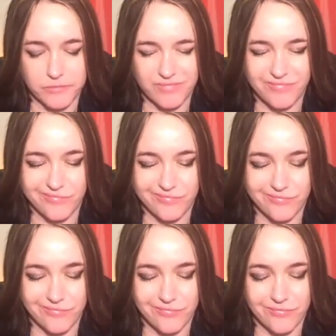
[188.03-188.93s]

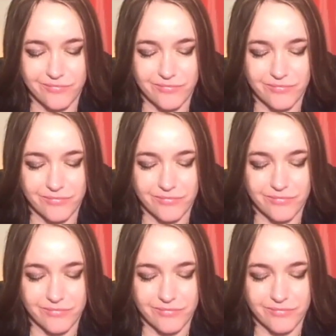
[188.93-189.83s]

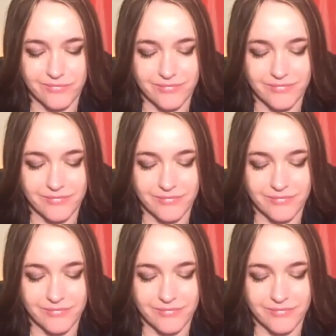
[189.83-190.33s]
[no speech]